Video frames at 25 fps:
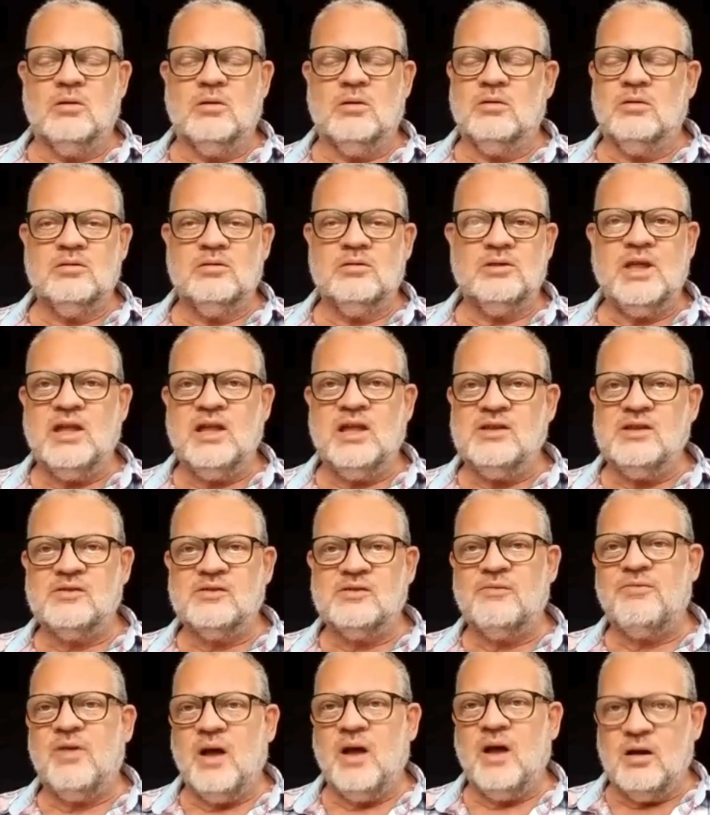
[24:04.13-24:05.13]
well,
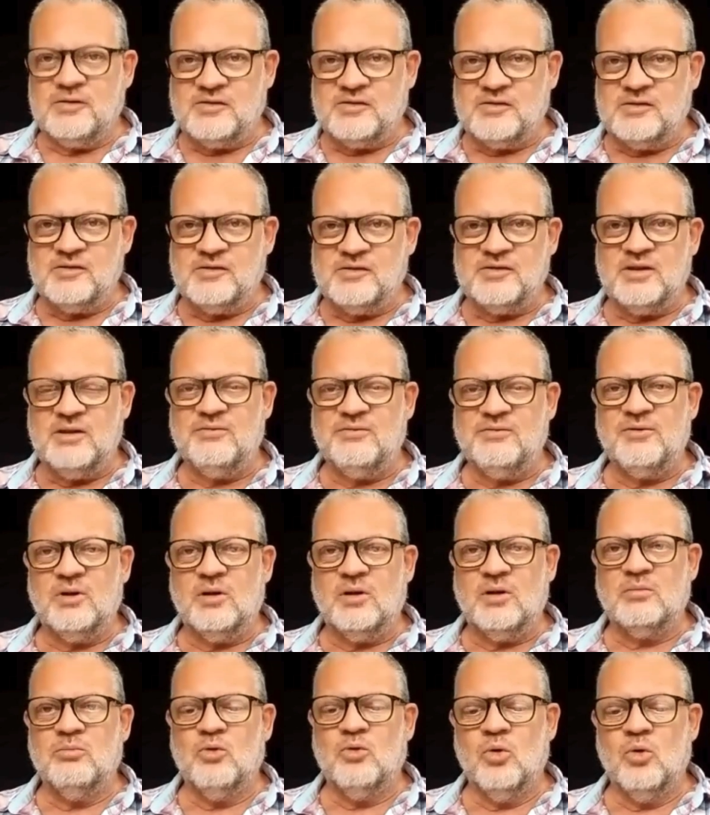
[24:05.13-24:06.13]
tens of thousands,
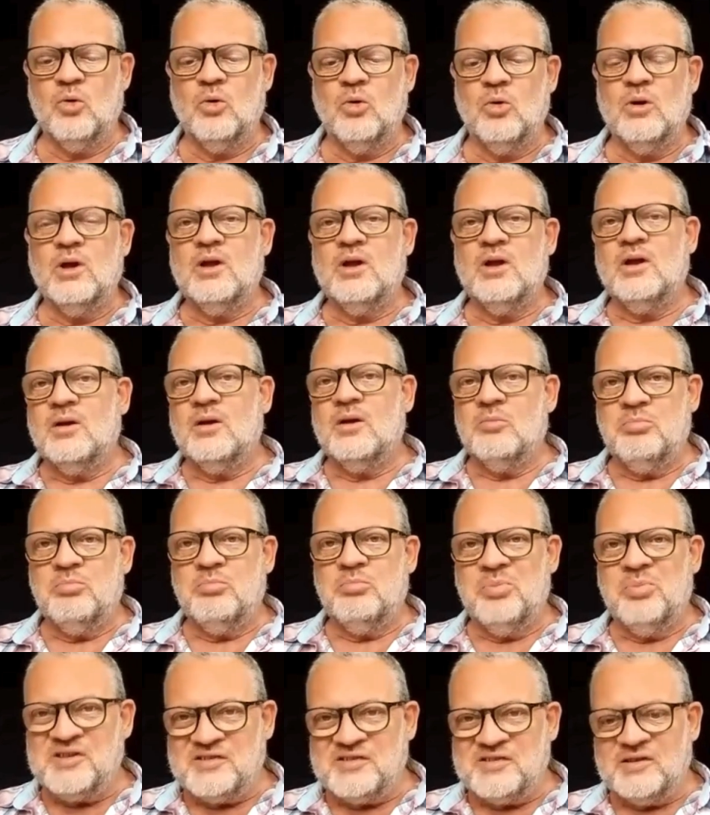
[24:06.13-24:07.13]
if not more,
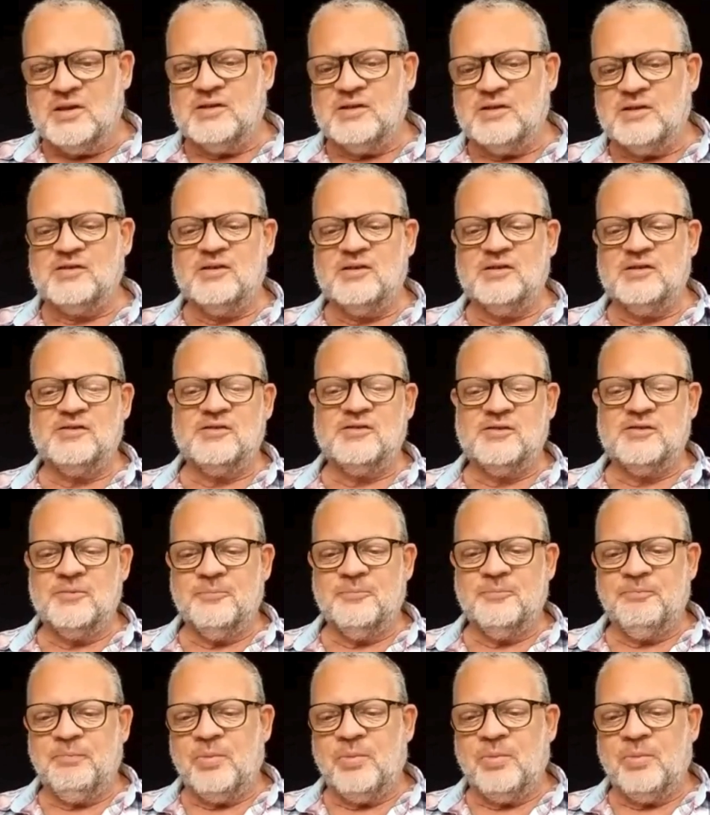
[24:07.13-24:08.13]

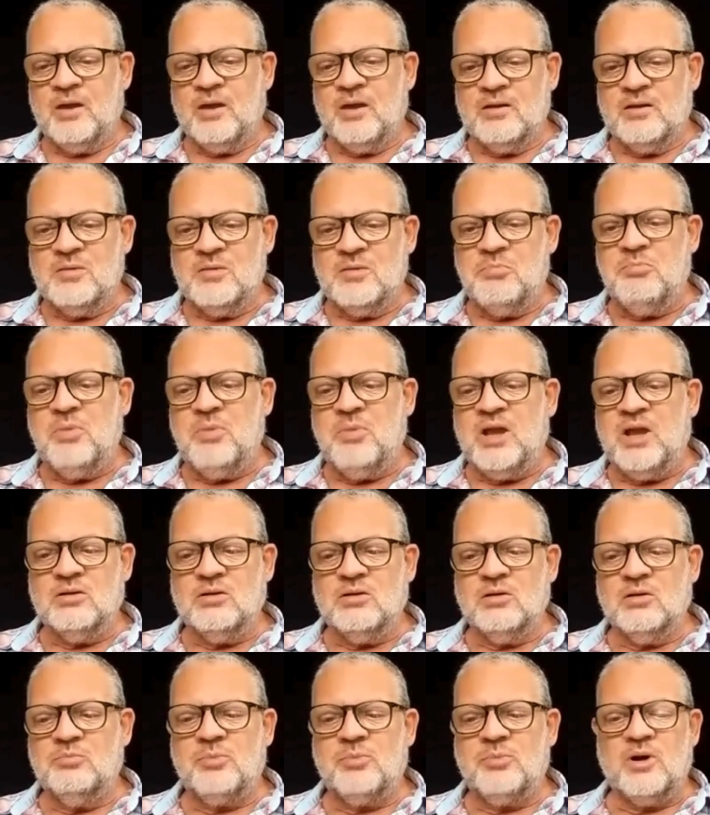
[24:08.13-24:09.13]
businesses
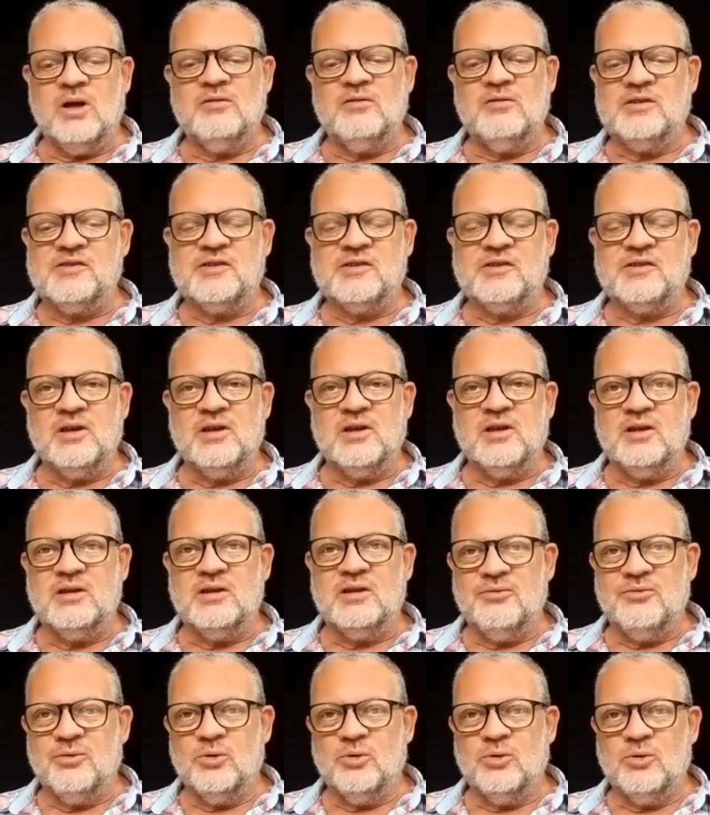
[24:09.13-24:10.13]
depend on private
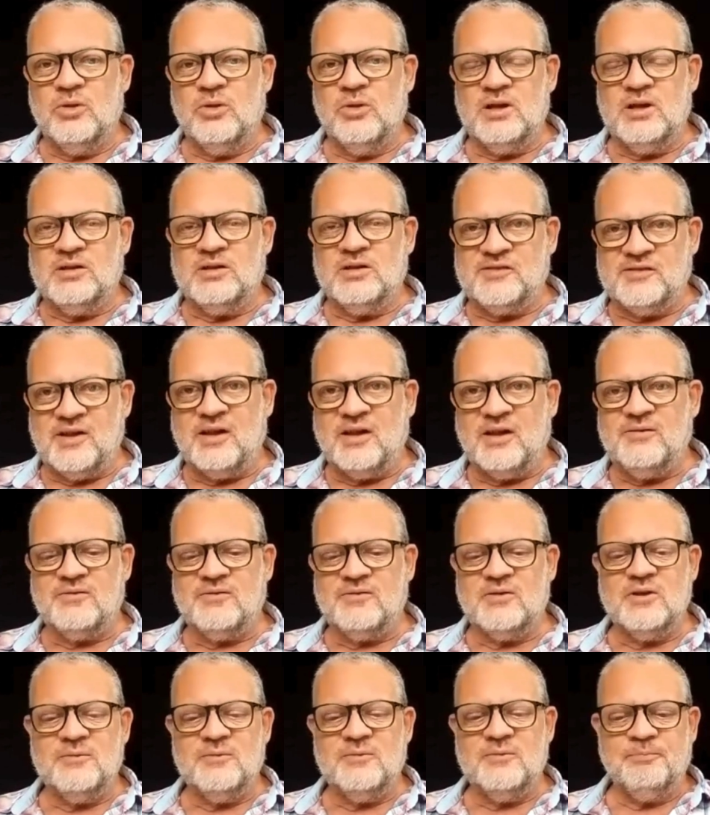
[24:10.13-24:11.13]
security for their
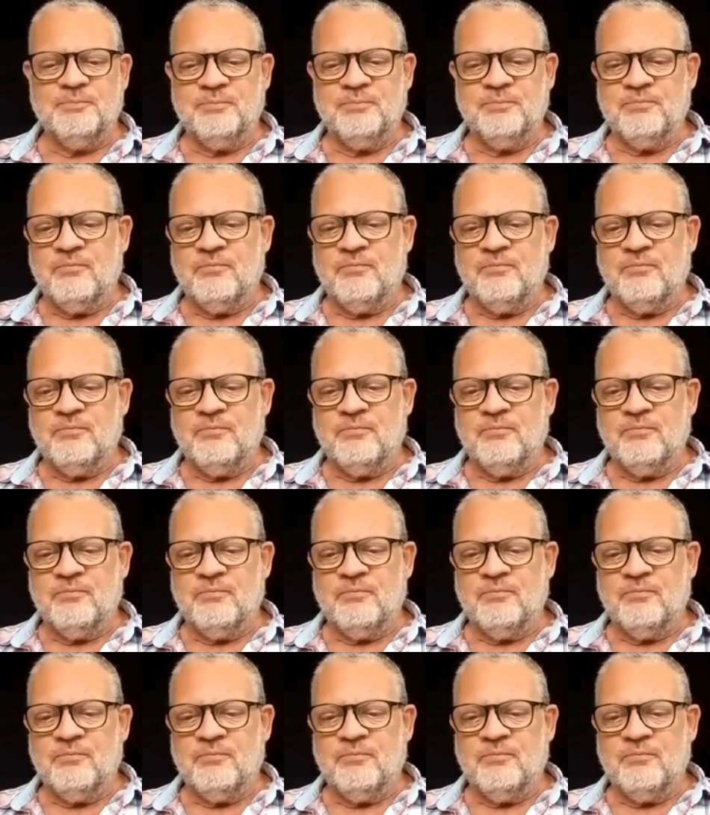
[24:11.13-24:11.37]
safety.